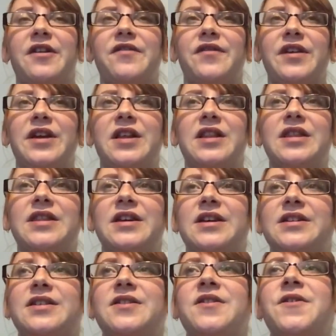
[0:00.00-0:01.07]
I feel
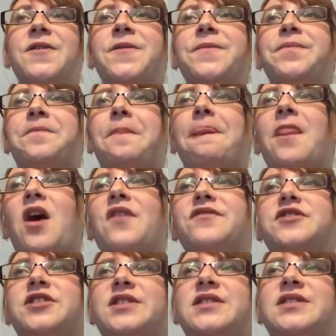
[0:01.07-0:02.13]
that
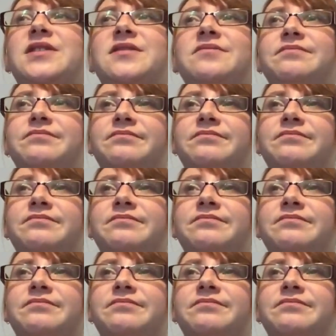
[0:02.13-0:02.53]
I've just